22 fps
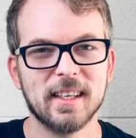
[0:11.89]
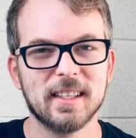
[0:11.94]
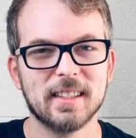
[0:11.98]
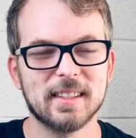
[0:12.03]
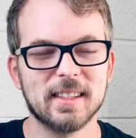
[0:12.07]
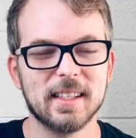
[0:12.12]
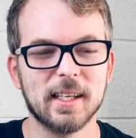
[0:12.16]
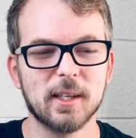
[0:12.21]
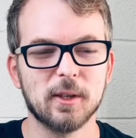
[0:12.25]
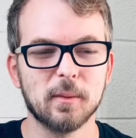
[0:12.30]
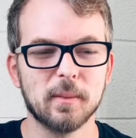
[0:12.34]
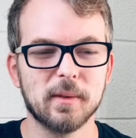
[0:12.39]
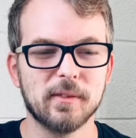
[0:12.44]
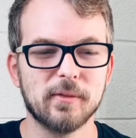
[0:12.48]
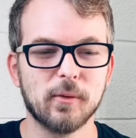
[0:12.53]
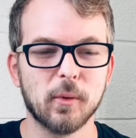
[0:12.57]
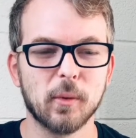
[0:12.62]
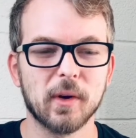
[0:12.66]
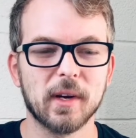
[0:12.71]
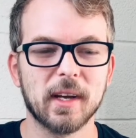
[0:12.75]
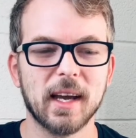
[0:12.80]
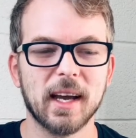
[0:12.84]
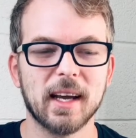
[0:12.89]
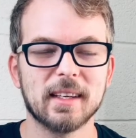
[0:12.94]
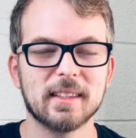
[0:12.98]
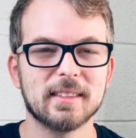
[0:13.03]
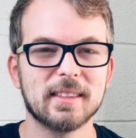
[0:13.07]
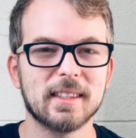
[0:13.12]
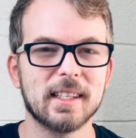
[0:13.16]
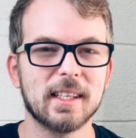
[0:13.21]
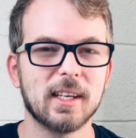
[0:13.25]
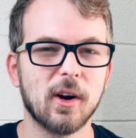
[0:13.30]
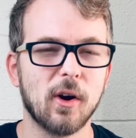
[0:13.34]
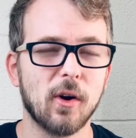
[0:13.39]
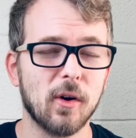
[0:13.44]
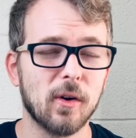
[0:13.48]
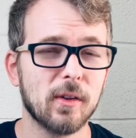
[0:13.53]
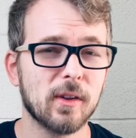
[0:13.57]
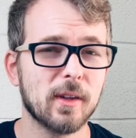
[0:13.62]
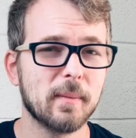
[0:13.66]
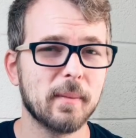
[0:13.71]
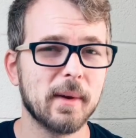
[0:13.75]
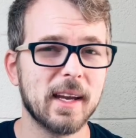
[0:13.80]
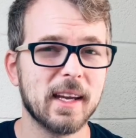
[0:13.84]
Today we'll be forecasting all
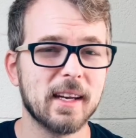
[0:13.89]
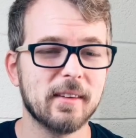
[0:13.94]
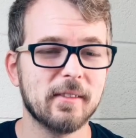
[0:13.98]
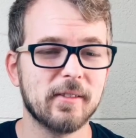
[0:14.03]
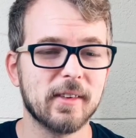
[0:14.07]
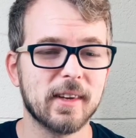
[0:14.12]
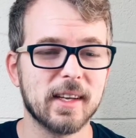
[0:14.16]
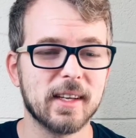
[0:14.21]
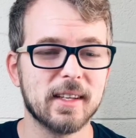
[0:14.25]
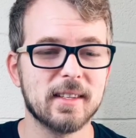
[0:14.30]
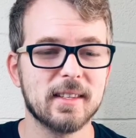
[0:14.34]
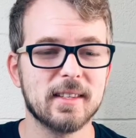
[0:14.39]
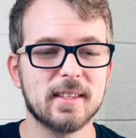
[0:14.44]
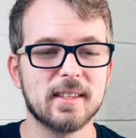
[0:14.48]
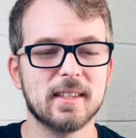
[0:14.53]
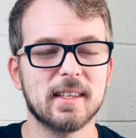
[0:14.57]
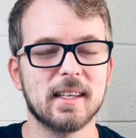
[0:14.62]
the main events